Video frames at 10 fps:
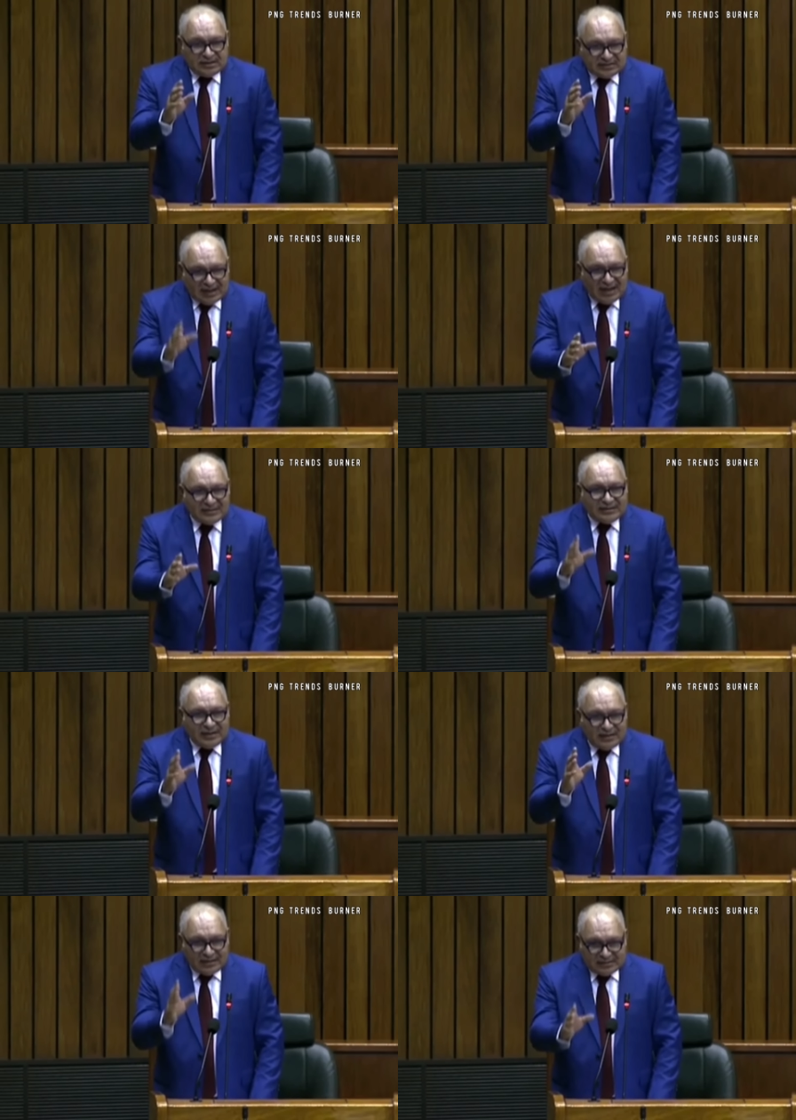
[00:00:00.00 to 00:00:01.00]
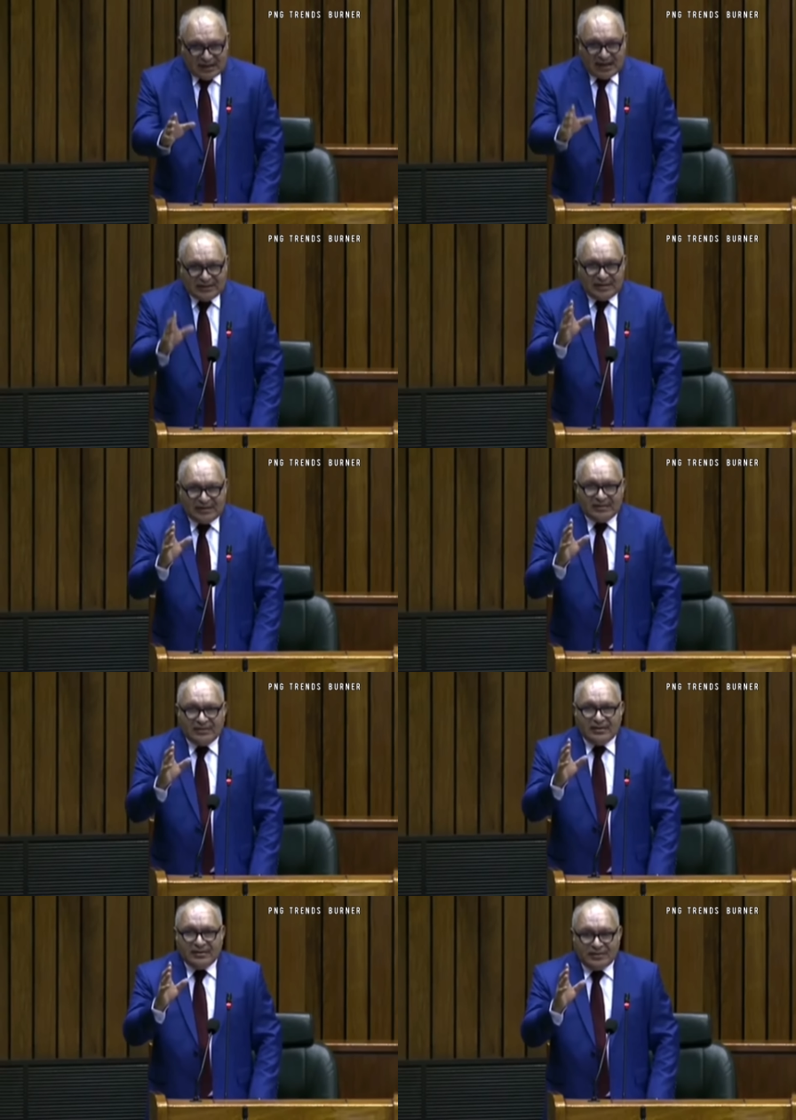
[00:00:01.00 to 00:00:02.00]
Start targeting
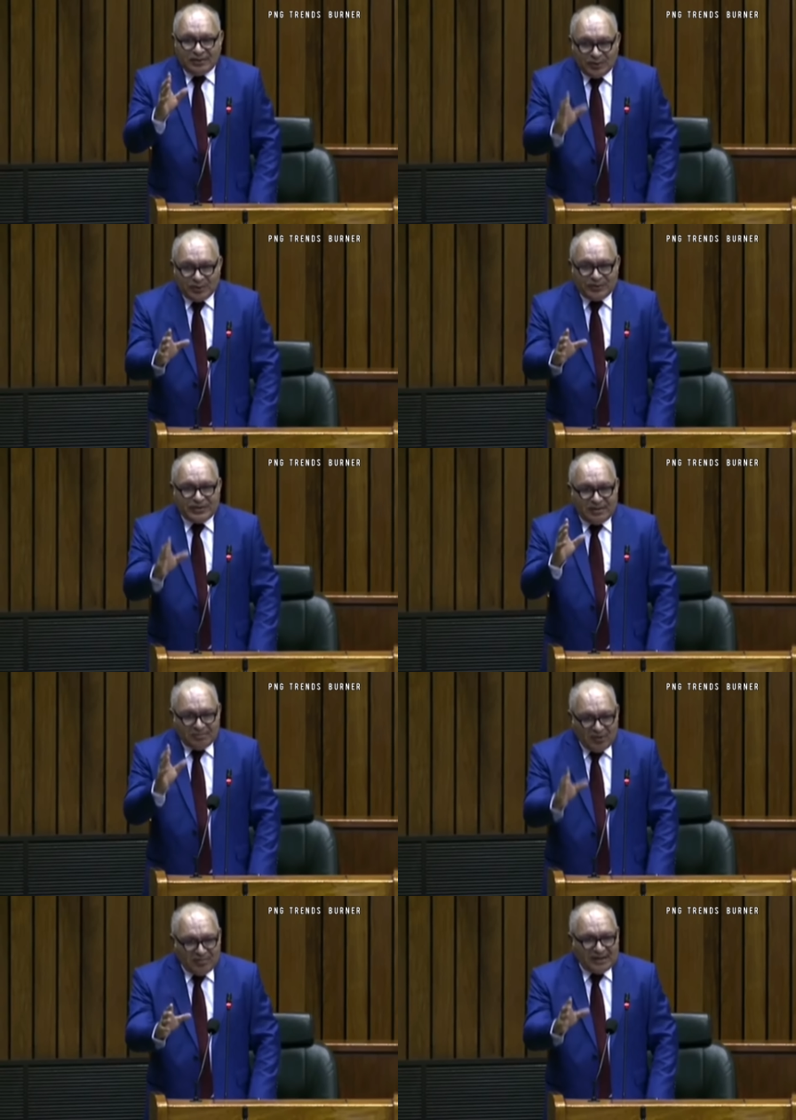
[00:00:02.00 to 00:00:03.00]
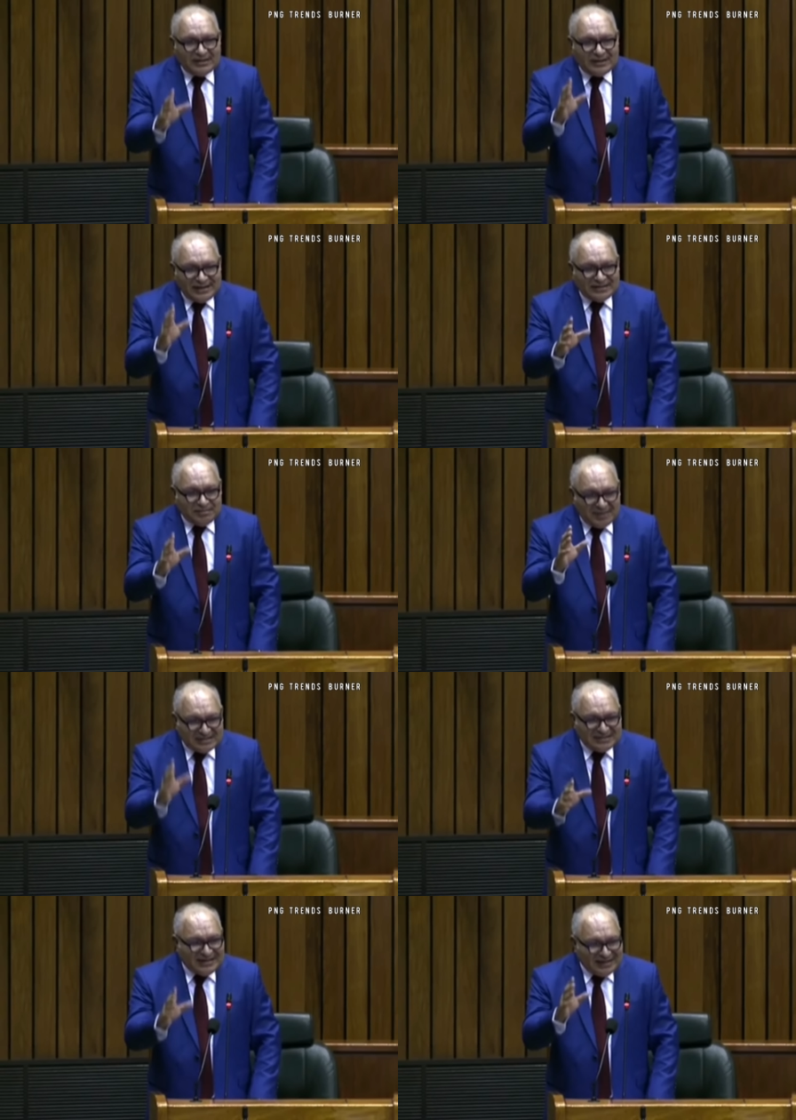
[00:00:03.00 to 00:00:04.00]
youth employment that is
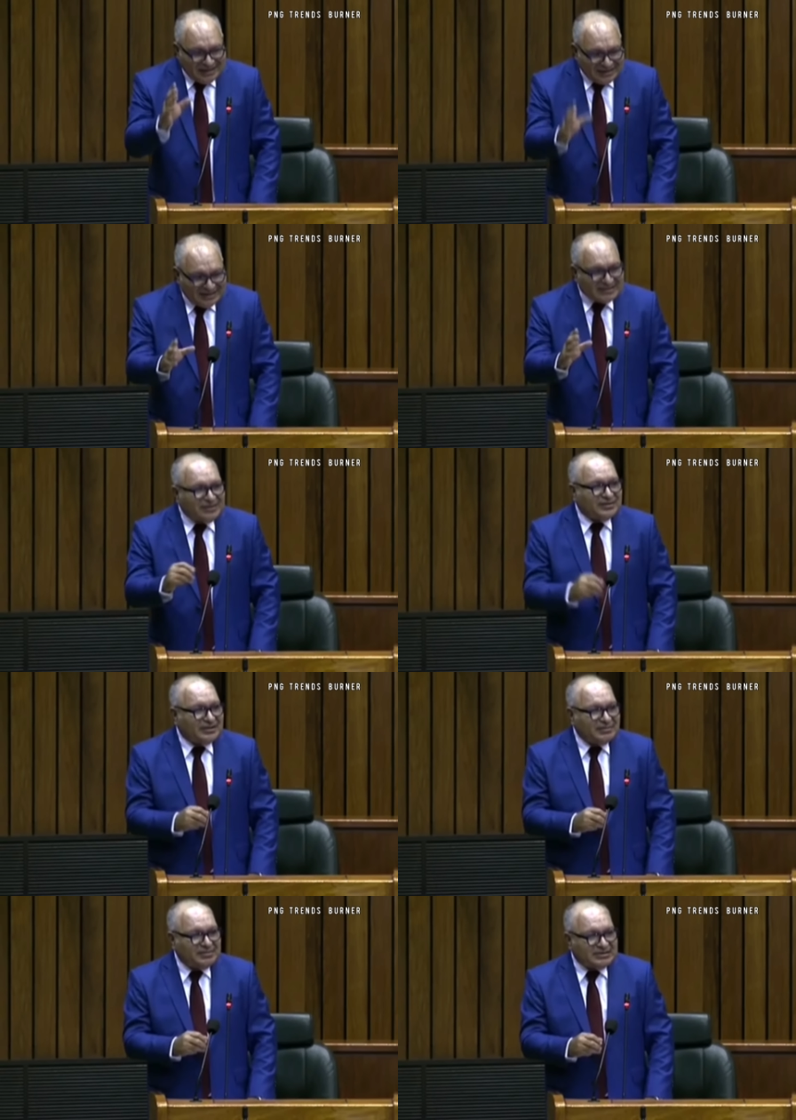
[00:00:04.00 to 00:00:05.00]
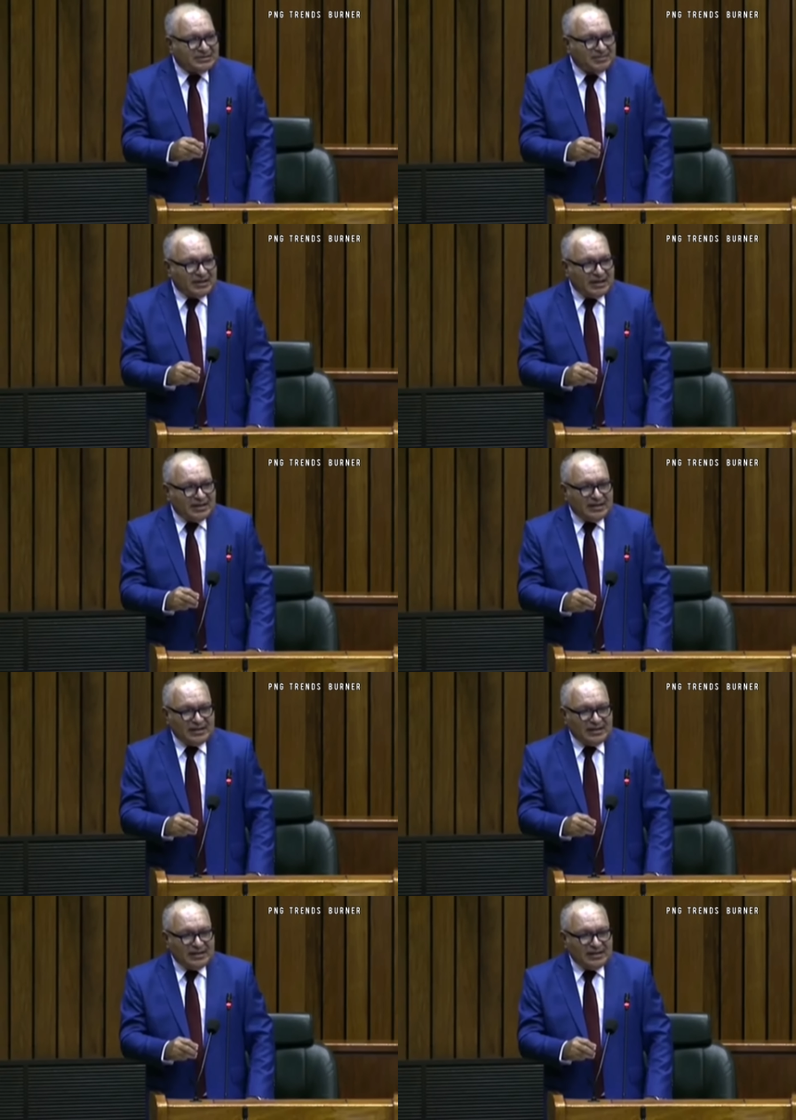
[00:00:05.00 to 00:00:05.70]
much needed in this country, Mr. Speaker.